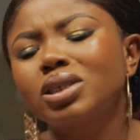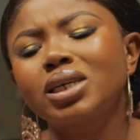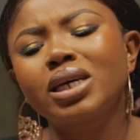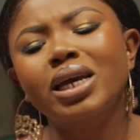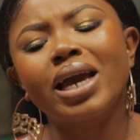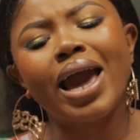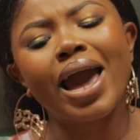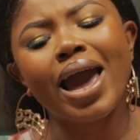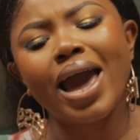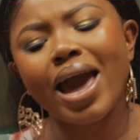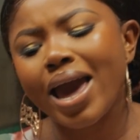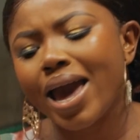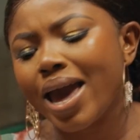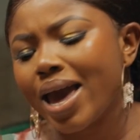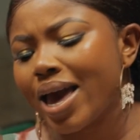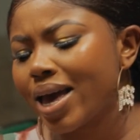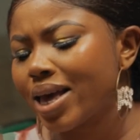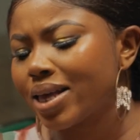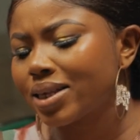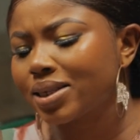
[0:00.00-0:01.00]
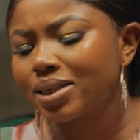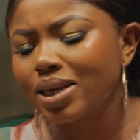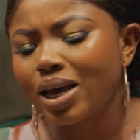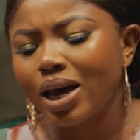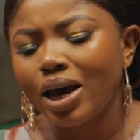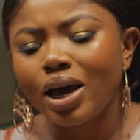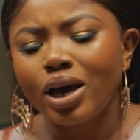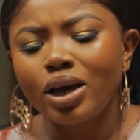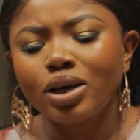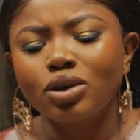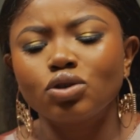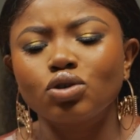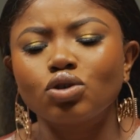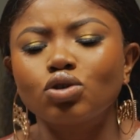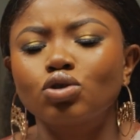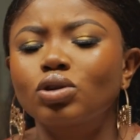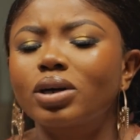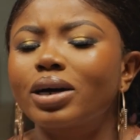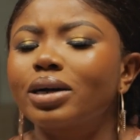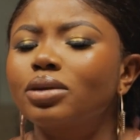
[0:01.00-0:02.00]
Yeah. Yes,
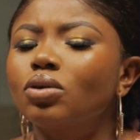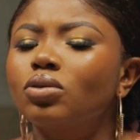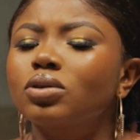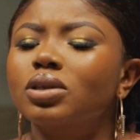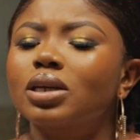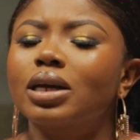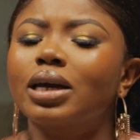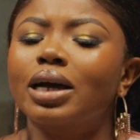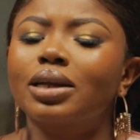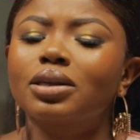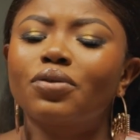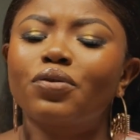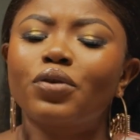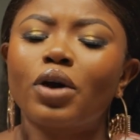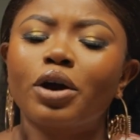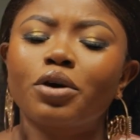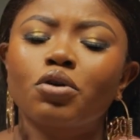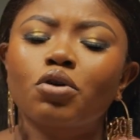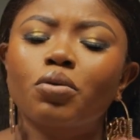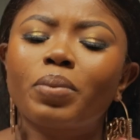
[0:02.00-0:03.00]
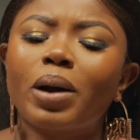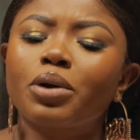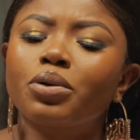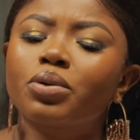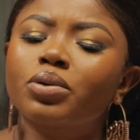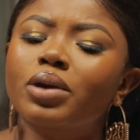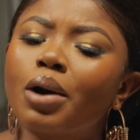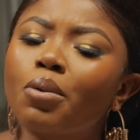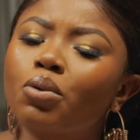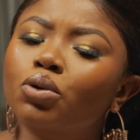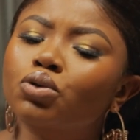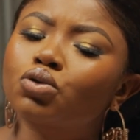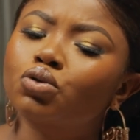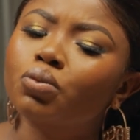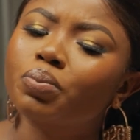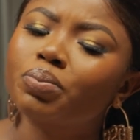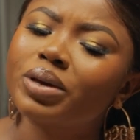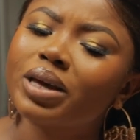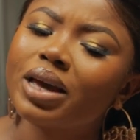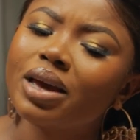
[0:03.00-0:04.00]
you cannot, and if you're Yoruba, you now want
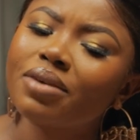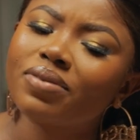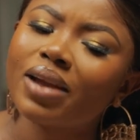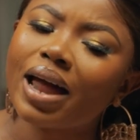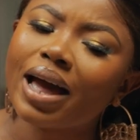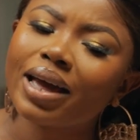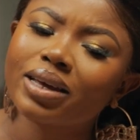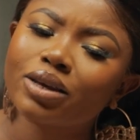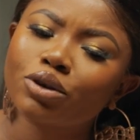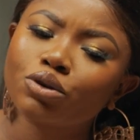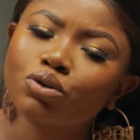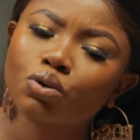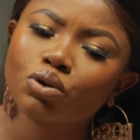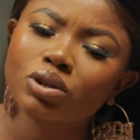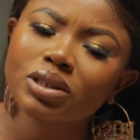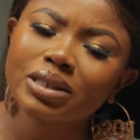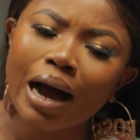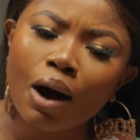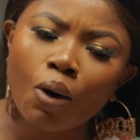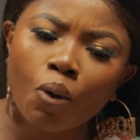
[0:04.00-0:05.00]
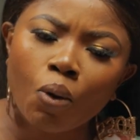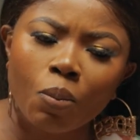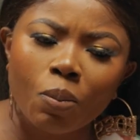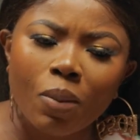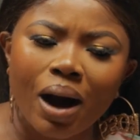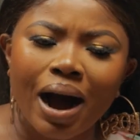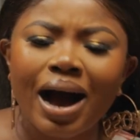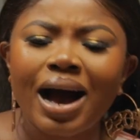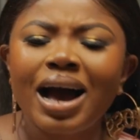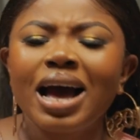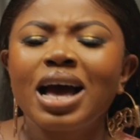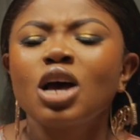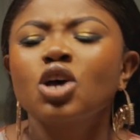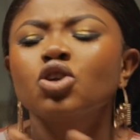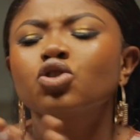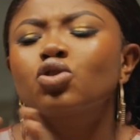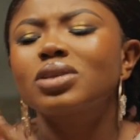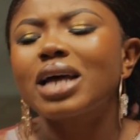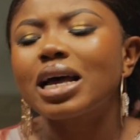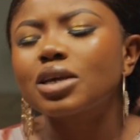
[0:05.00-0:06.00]
to behave like, Taoma.
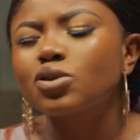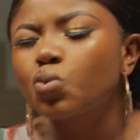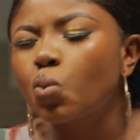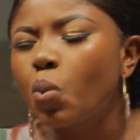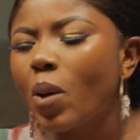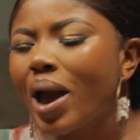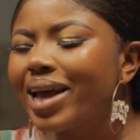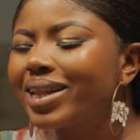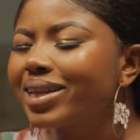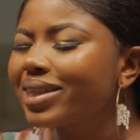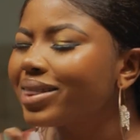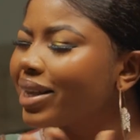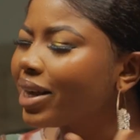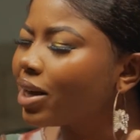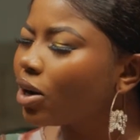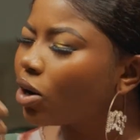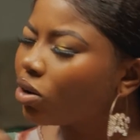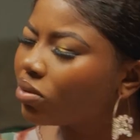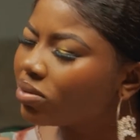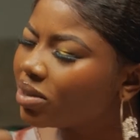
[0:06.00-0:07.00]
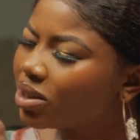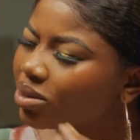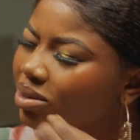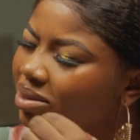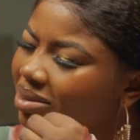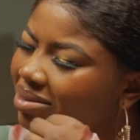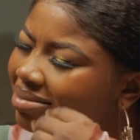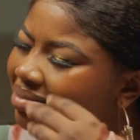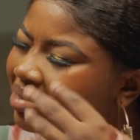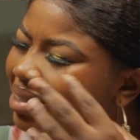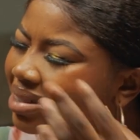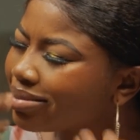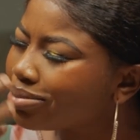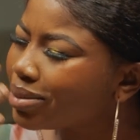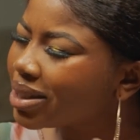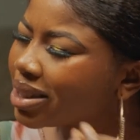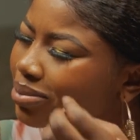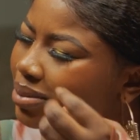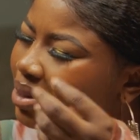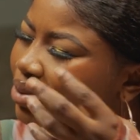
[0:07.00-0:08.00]
So that's where the thing, just
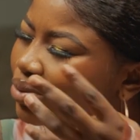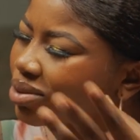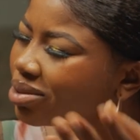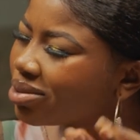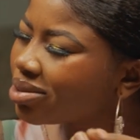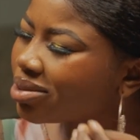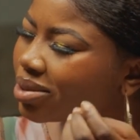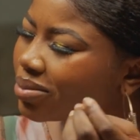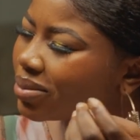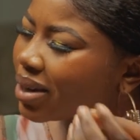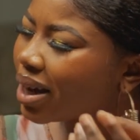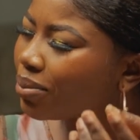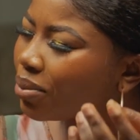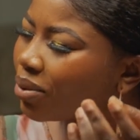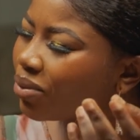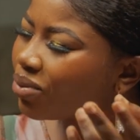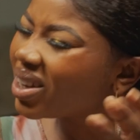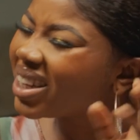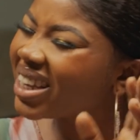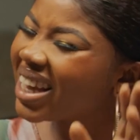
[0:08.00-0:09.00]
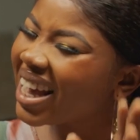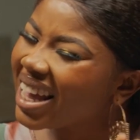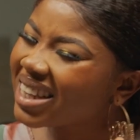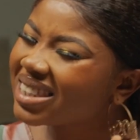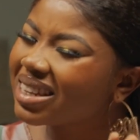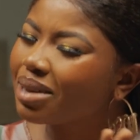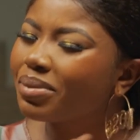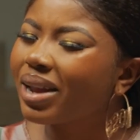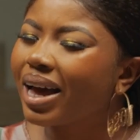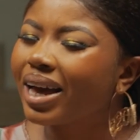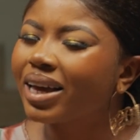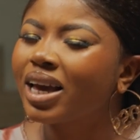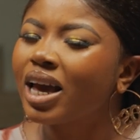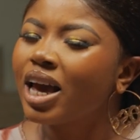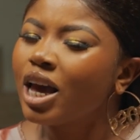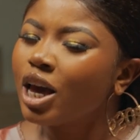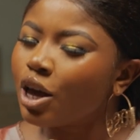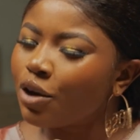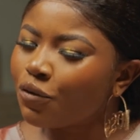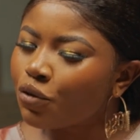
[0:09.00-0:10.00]
makes me feel some type of way. Yes, I'm like,
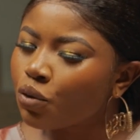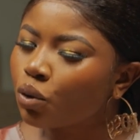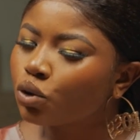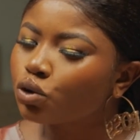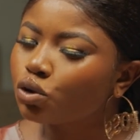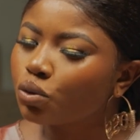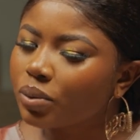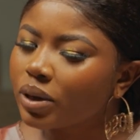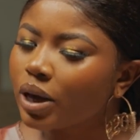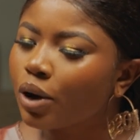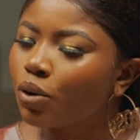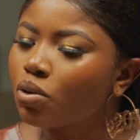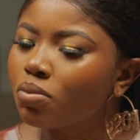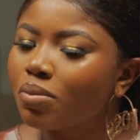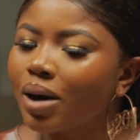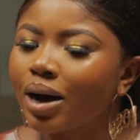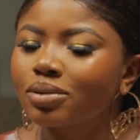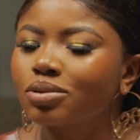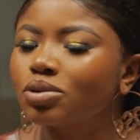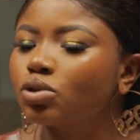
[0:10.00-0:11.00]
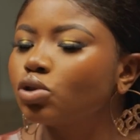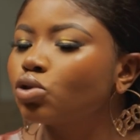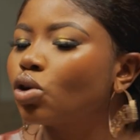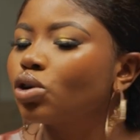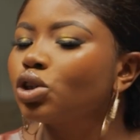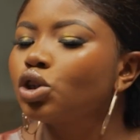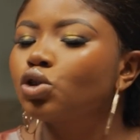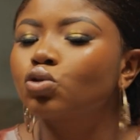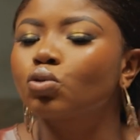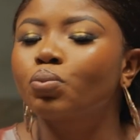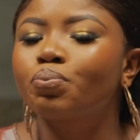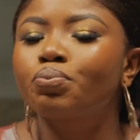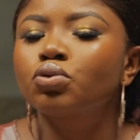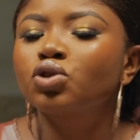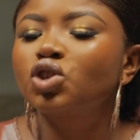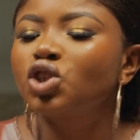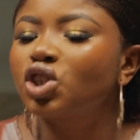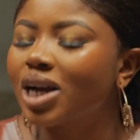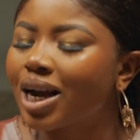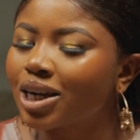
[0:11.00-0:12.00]
if you want to be a woman, you don't need to
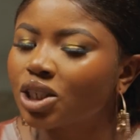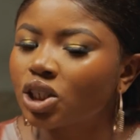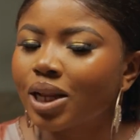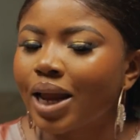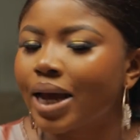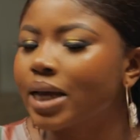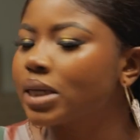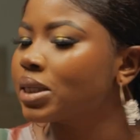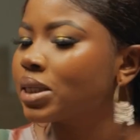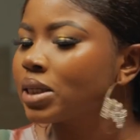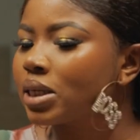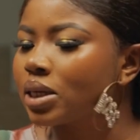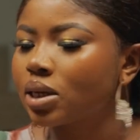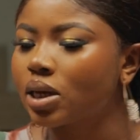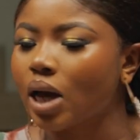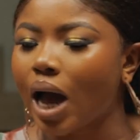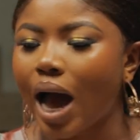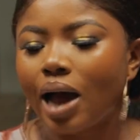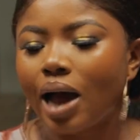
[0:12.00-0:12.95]
put nyash like Zeke